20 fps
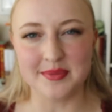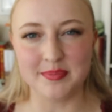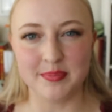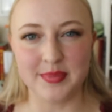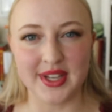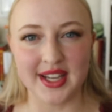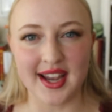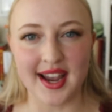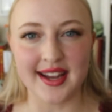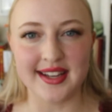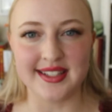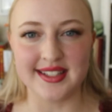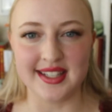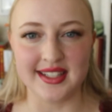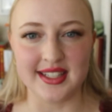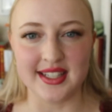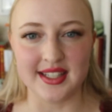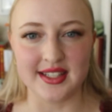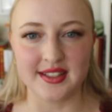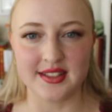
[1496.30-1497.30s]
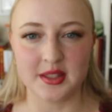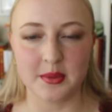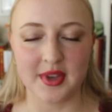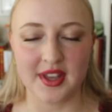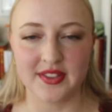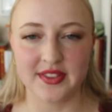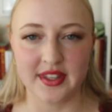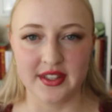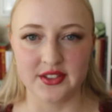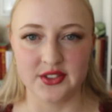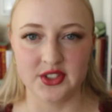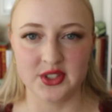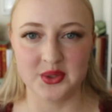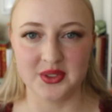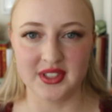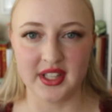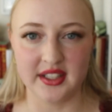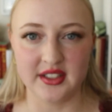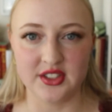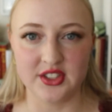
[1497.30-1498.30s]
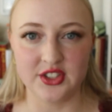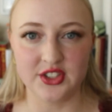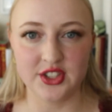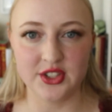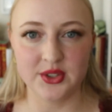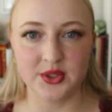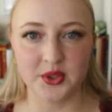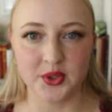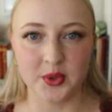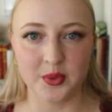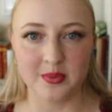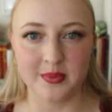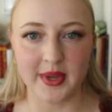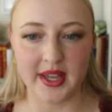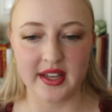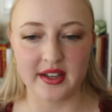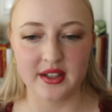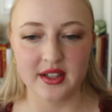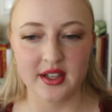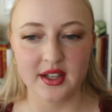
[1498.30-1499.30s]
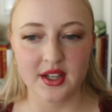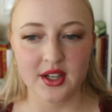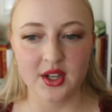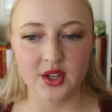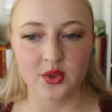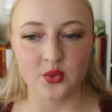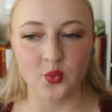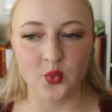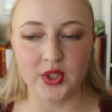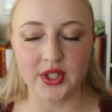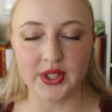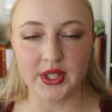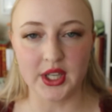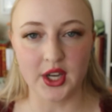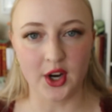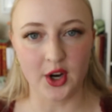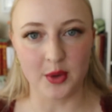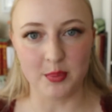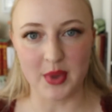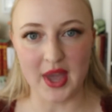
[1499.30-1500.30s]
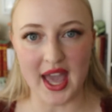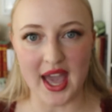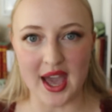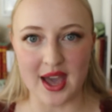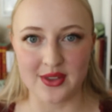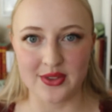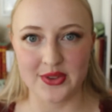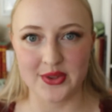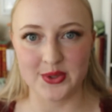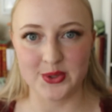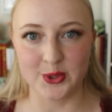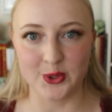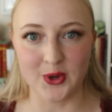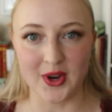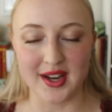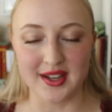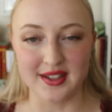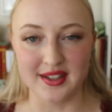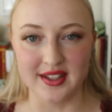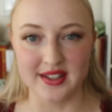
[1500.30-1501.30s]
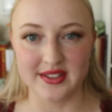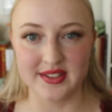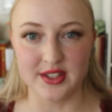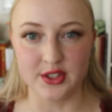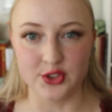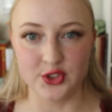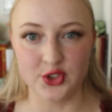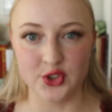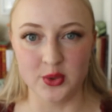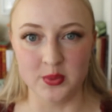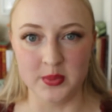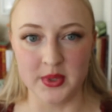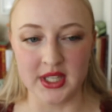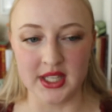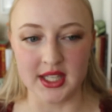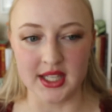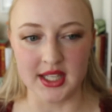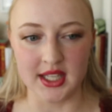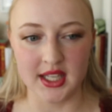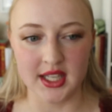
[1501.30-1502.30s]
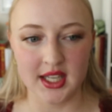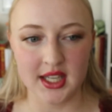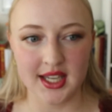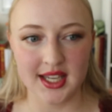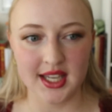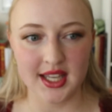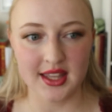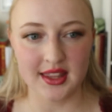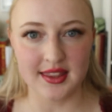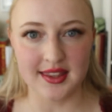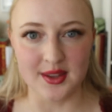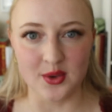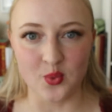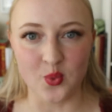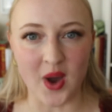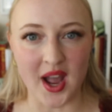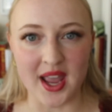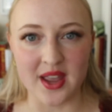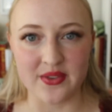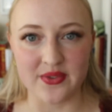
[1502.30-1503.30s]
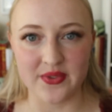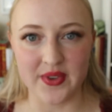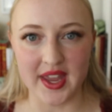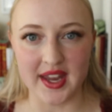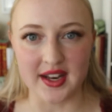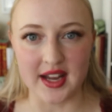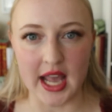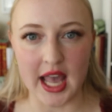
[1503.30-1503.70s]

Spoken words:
big ideas about things she would like to do, but really her path to greatness is to be the wife and